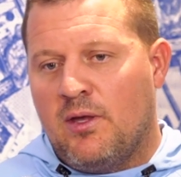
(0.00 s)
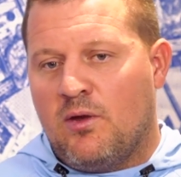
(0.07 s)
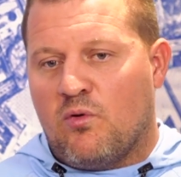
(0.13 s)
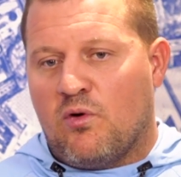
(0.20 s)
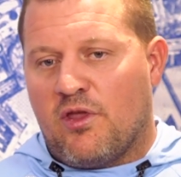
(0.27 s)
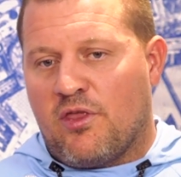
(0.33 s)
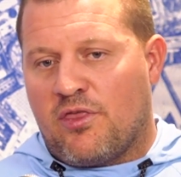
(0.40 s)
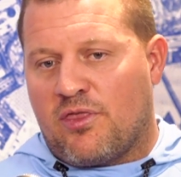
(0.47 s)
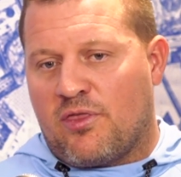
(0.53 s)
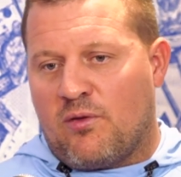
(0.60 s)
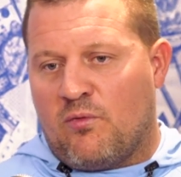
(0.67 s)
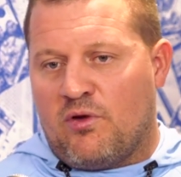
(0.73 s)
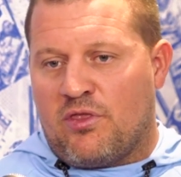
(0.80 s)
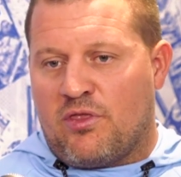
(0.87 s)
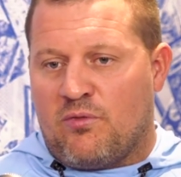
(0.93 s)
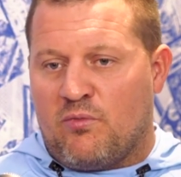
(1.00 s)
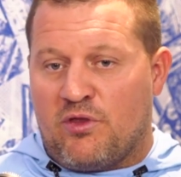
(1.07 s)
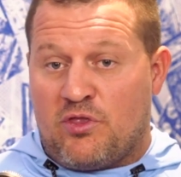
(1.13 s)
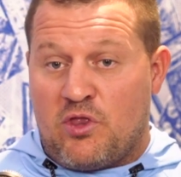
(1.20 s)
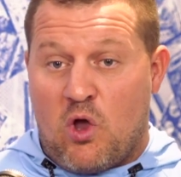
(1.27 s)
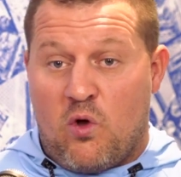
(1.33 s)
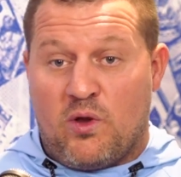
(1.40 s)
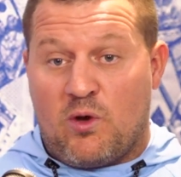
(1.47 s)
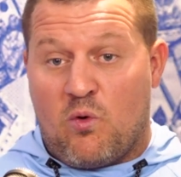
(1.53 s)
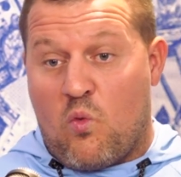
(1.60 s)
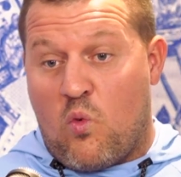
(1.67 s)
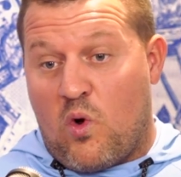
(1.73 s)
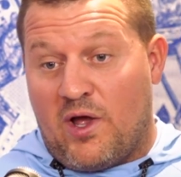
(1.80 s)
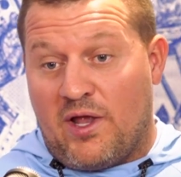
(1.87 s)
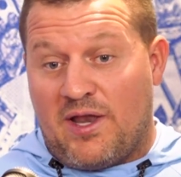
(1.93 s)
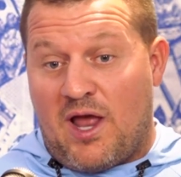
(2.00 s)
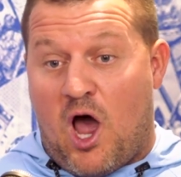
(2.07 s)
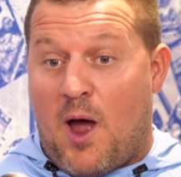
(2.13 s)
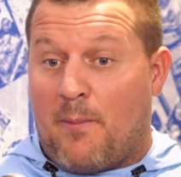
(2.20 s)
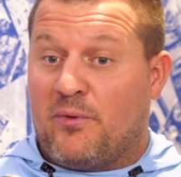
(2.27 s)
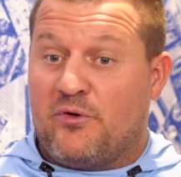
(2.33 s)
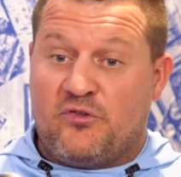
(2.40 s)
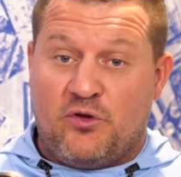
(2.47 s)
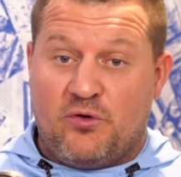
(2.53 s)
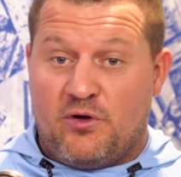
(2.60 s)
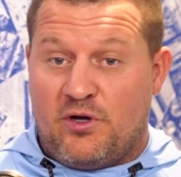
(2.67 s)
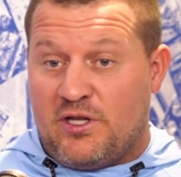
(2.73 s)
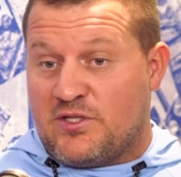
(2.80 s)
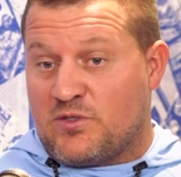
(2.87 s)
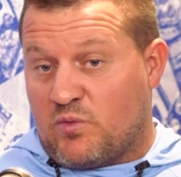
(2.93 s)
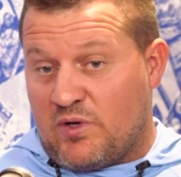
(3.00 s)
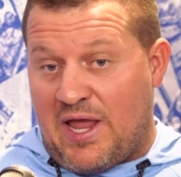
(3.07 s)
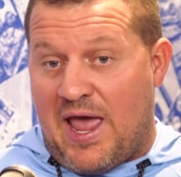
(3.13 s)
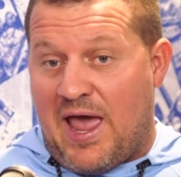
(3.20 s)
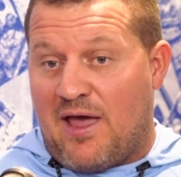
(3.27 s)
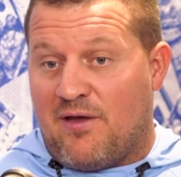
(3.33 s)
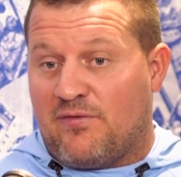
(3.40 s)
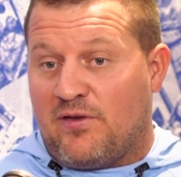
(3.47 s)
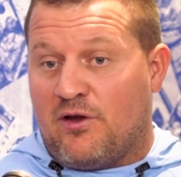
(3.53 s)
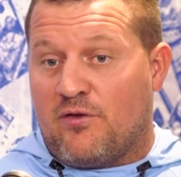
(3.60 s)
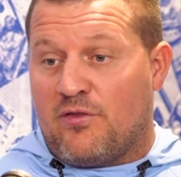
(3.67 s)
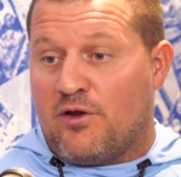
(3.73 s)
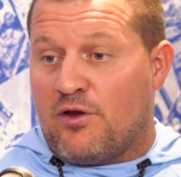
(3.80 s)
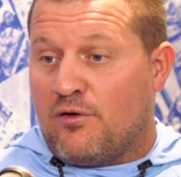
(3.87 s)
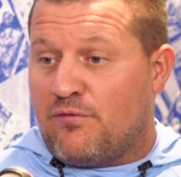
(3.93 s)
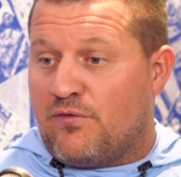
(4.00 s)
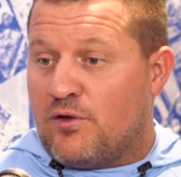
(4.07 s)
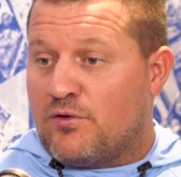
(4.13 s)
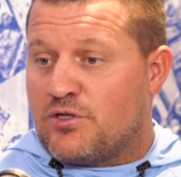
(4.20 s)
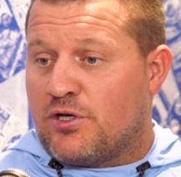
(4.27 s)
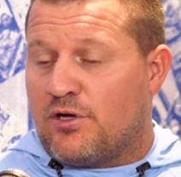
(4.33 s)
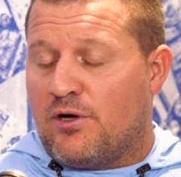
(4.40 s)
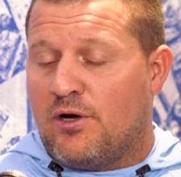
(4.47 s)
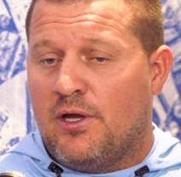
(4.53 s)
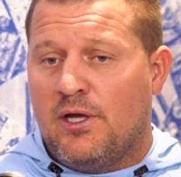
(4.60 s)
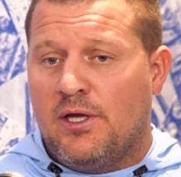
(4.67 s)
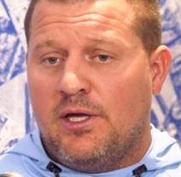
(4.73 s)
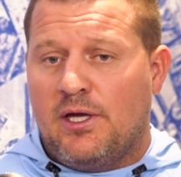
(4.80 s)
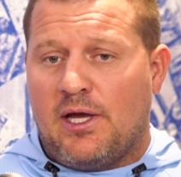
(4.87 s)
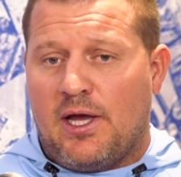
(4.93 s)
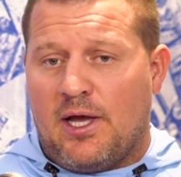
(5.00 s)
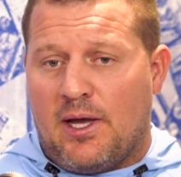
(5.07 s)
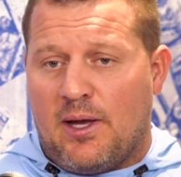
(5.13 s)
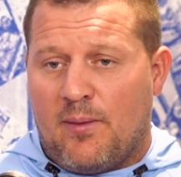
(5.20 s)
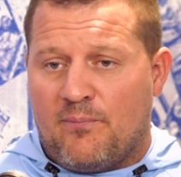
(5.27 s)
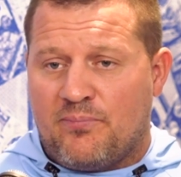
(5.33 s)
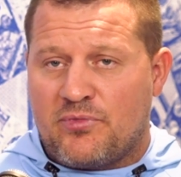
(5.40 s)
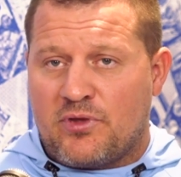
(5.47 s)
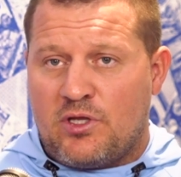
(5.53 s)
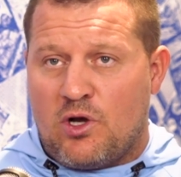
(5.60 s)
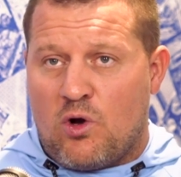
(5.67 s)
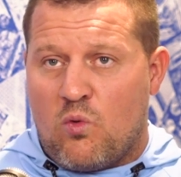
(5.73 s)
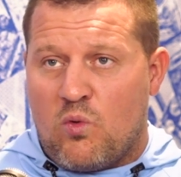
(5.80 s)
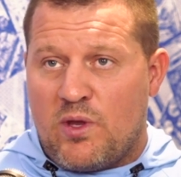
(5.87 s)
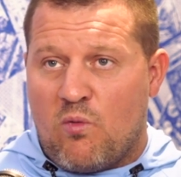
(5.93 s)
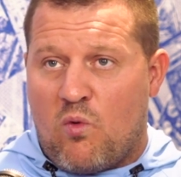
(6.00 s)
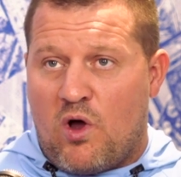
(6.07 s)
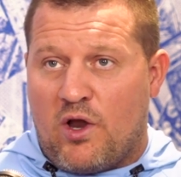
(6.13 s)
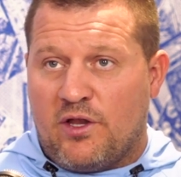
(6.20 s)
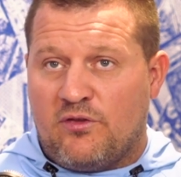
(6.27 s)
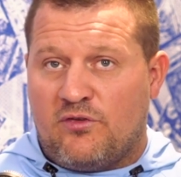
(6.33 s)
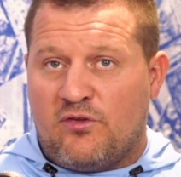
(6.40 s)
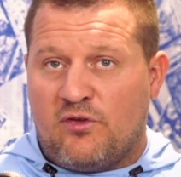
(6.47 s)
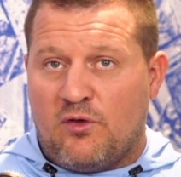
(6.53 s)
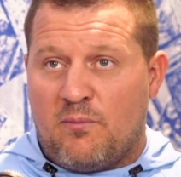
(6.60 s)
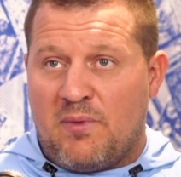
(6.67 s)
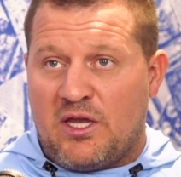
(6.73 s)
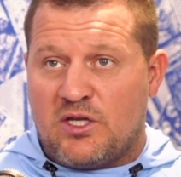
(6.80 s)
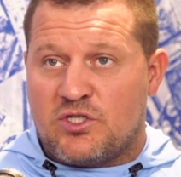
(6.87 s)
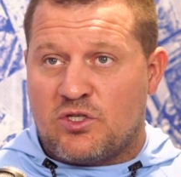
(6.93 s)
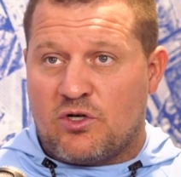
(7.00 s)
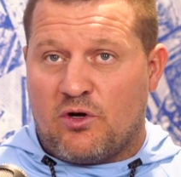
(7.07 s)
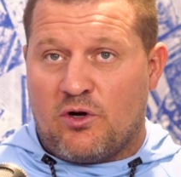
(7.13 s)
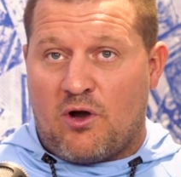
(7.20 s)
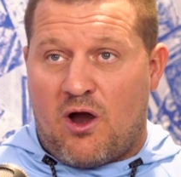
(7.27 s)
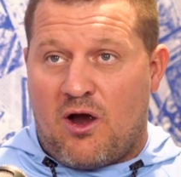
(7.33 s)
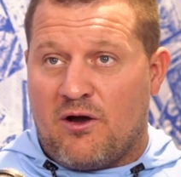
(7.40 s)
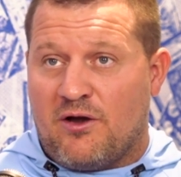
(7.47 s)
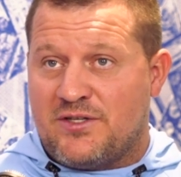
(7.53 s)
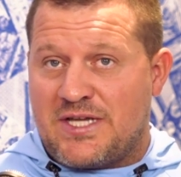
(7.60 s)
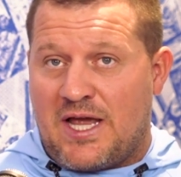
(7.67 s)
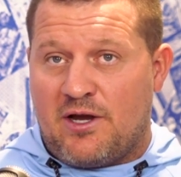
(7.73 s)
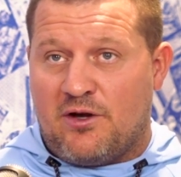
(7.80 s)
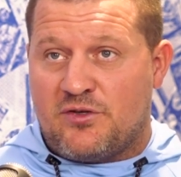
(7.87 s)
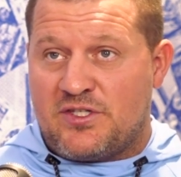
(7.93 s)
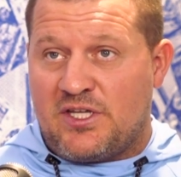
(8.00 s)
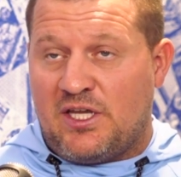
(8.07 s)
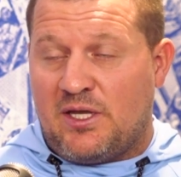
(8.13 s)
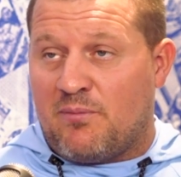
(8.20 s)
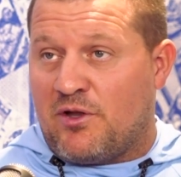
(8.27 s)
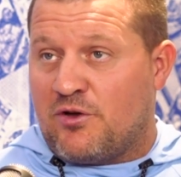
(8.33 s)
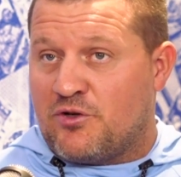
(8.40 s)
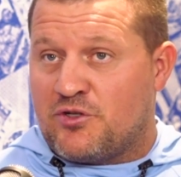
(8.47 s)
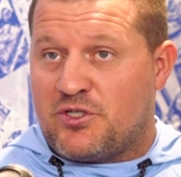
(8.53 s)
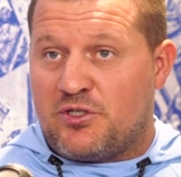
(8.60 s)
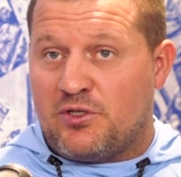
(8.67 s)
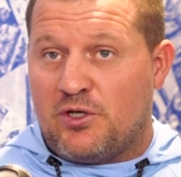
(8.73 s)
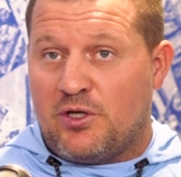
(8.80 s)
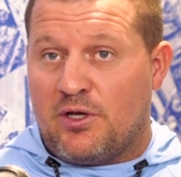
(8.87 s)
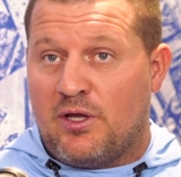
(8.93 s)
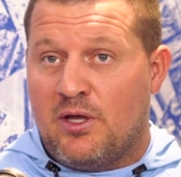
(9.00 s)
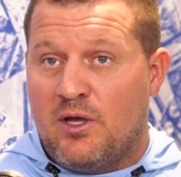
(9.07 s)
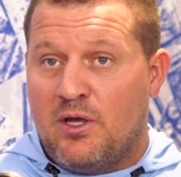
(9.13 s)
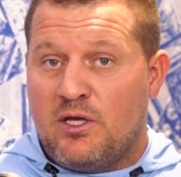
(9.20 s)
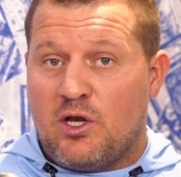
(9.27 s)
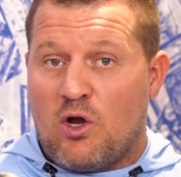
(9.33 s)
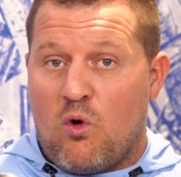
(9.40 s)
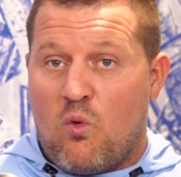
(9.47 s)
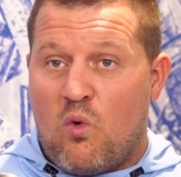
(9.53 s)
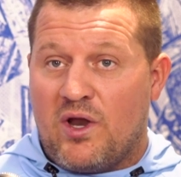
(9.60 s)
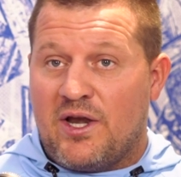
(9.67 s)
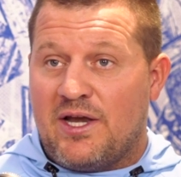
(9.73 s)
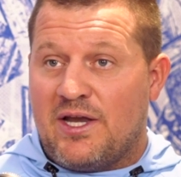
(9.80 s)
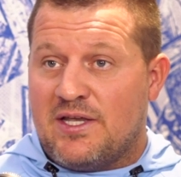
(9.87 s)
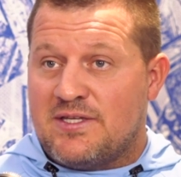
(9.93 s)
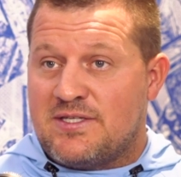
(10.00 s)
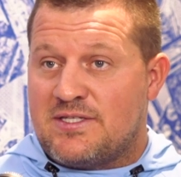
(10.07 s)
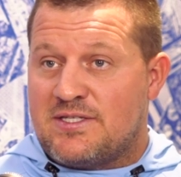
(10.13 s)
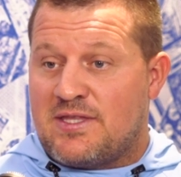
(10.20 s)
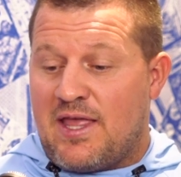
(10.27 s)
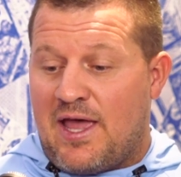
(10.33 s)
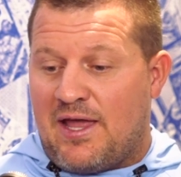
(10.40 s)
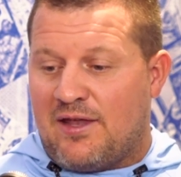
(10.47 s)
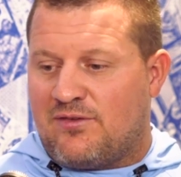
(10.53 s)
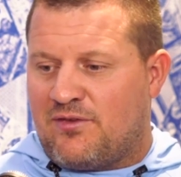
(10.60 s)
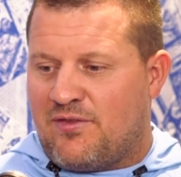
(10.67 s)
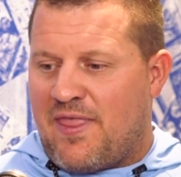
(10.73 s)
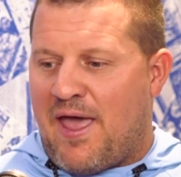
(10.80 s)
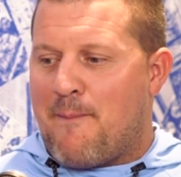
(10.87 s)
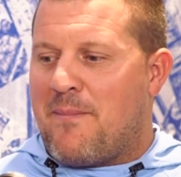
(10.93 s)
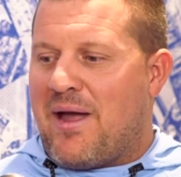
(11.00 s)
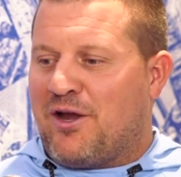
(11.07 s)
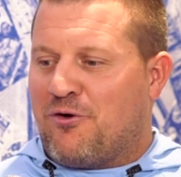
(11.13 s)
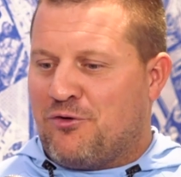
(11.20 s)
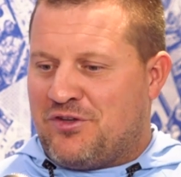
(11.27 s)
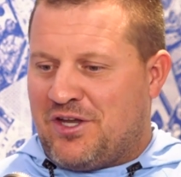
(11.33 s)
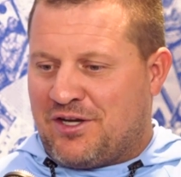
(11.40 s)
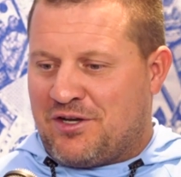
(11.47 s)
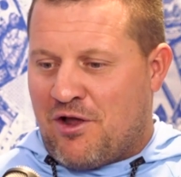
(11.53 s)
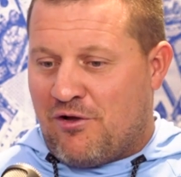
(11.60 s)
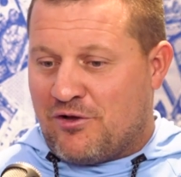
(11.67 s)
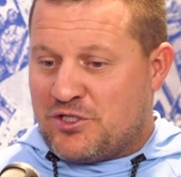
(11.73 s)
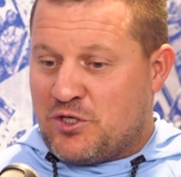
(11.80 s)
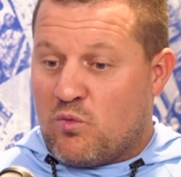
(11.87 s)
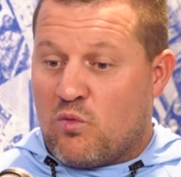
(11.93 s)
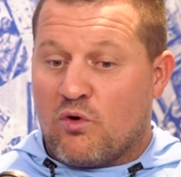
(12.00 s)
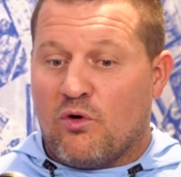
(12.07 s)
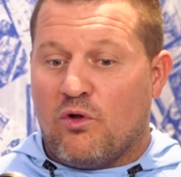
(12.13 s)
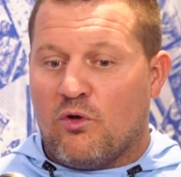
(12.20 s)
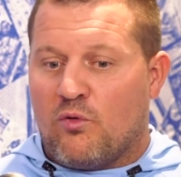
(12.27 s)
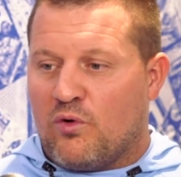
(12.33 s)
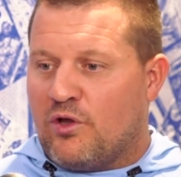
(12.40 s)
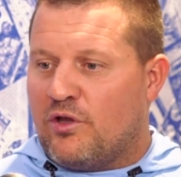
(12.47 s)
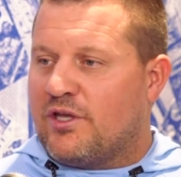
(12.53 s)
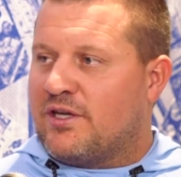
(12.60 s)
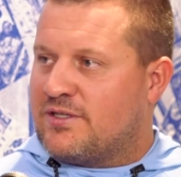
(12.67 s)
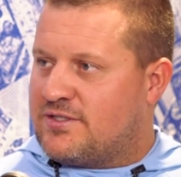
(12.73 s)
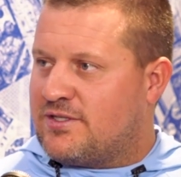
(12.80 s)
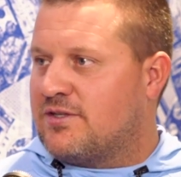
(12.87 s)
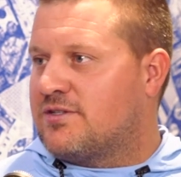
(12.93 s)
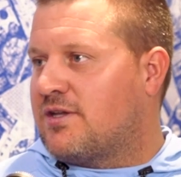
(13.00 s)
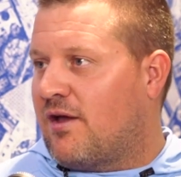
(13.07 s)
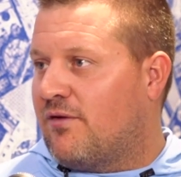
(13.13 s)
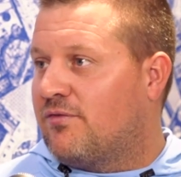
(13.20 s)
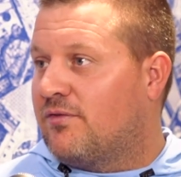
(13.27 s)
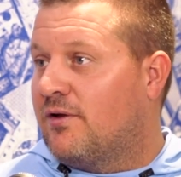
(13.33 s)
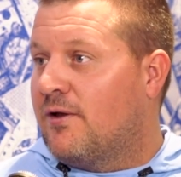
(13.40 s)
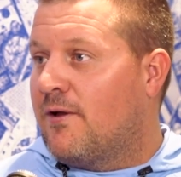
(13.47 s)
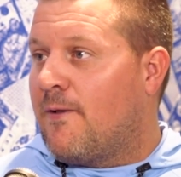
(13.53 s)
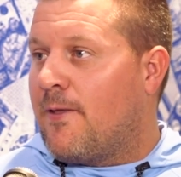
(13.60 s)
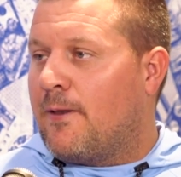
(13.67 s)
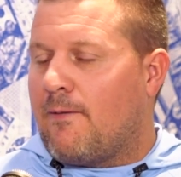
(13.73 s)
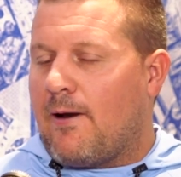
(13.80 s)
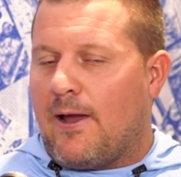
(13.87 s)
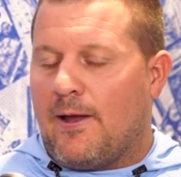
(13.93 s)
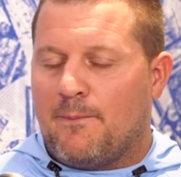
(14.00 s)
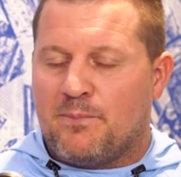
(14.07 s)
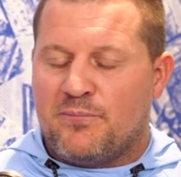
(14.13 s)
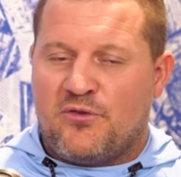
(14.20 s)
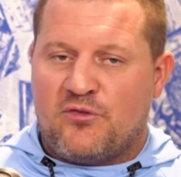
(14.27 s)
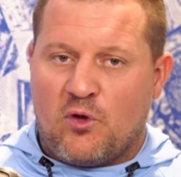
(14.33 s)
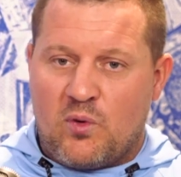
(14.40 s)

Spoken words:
with knowing what opportunities we have here in the near future. We wanted to make sure our entire team understood, what it is that micro technology world really consists of. Right. So